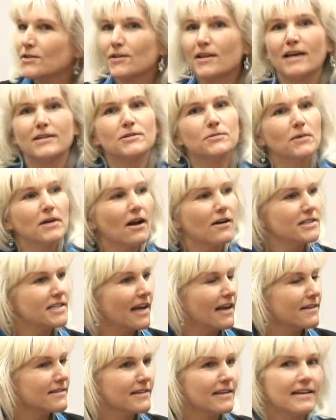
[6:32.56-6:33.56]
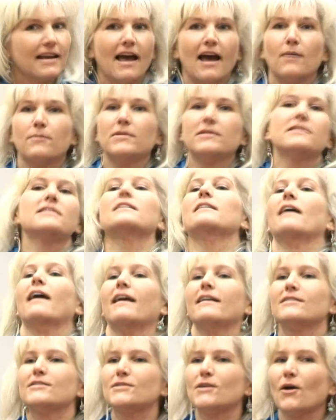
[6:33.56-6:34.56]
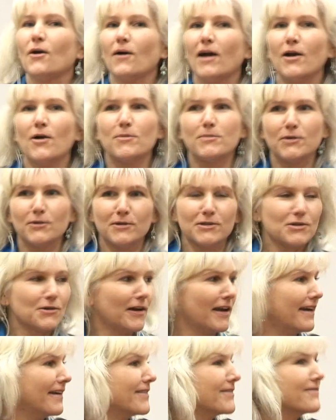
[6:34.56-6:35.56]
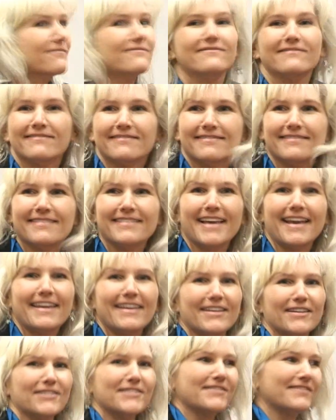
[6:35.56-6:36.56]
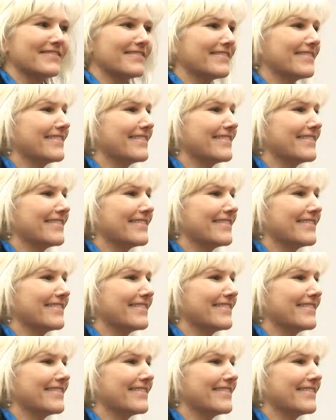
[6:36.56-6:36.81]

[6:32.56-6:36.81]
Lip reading: So that's what our day is going to happen today, so I hope you enjoy it. Thank you.